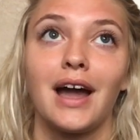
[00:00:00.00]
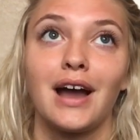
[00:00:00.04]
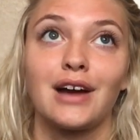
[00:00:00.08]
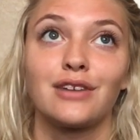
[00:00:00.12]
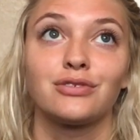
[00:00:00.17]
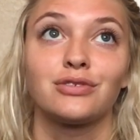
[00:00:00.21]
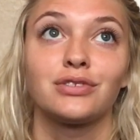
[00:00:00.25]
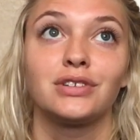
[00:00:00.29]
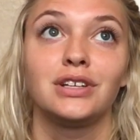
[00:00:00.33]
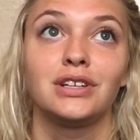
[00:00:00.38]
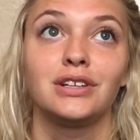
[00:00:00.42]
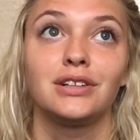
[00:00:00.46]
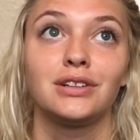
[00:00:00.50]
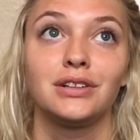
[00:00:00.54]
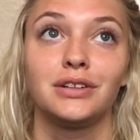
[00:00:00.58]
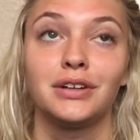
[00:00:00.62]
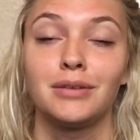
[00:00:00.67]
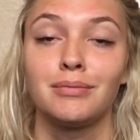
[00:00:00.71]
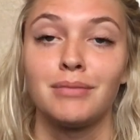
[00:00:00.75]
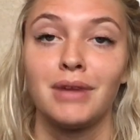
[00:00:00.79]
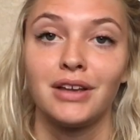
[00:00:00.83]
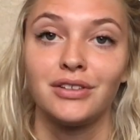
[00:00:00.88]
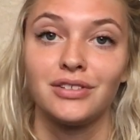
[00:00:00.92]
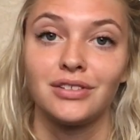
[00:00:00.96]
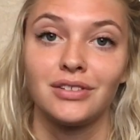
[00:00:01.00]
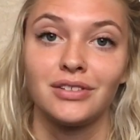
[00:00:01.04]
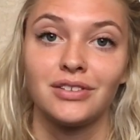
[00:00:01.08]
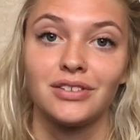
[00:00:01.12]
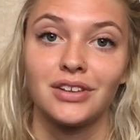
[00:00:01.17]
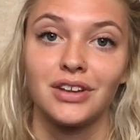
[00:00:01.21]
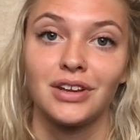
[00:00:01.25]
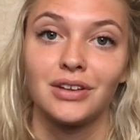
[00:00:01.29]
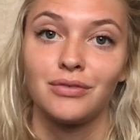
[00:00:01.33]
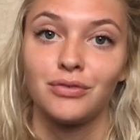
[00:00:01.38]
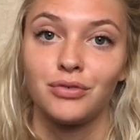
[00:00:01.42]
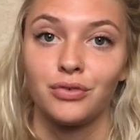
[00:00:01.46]
actually Clear Amazing
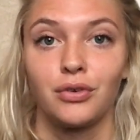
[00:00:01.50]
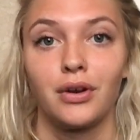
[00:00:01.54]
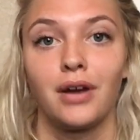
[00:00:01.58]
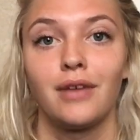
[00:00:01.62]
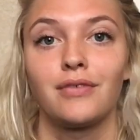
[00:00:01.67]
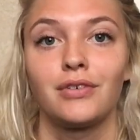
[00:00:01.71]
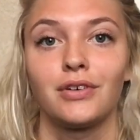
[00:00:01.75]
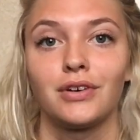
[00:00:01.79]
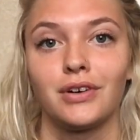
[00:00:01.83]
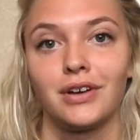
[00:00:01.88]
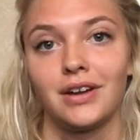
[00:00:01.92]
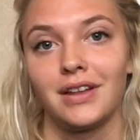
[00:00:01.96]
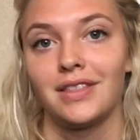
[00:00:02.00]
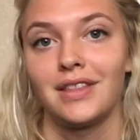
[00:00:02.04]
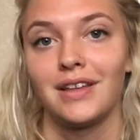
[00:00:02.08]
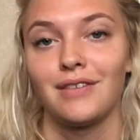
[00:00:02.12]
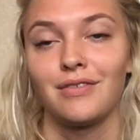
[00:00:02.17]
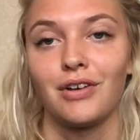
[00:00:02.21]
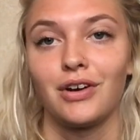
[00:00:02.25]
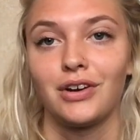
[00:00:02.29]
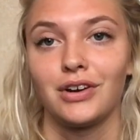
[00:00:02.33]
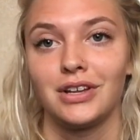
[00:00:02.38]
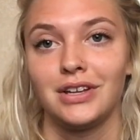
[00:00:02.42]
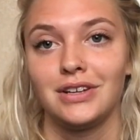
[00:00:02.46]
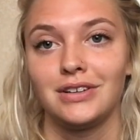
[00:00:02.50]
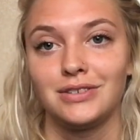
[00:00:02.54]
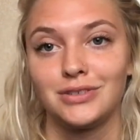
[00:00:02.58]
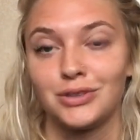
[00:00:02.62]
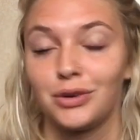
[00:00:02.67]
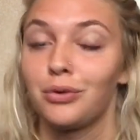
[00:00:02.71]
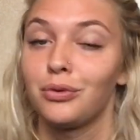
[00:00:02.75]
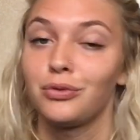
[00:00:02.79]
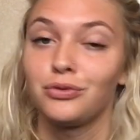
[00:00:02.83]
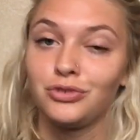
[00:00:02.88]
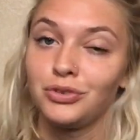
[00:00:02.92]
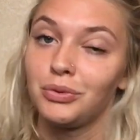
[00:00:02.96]
Skin forever and they've already
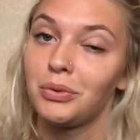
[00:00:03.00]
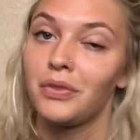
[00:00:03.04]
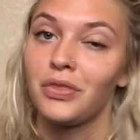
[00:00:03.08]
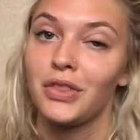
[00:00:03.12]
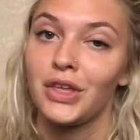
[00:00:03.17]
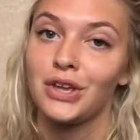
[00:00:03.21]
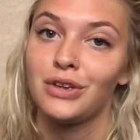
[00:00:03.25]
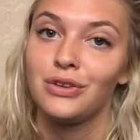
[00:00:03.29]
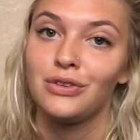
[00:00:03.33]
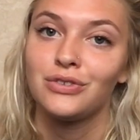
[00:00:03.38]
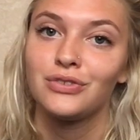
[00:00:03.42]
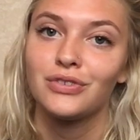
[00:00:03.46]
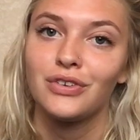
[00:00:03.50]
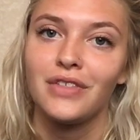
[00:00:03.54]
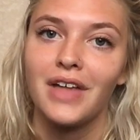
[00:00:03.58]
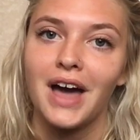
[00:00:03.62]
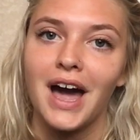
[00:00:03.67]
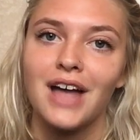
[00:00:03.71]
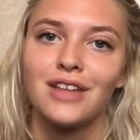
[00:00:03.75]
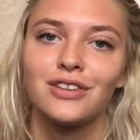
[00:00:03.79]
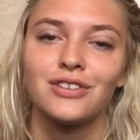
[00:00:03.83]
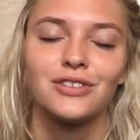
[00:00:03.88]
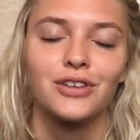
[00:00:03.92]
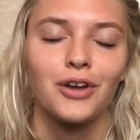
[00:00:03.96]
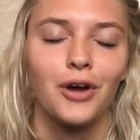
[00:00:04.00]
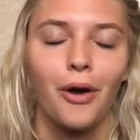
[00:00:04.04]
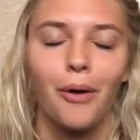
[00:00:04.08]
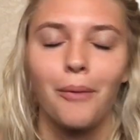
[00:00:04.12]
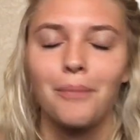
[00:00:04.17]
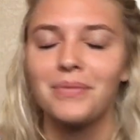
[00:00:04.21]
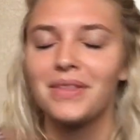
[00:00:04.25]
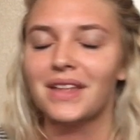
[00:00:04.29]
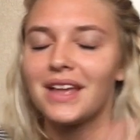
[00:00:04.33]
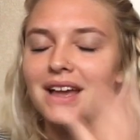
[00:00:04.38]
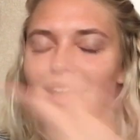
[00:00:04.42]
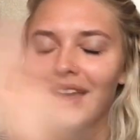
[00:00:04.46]
told you what they used for that. So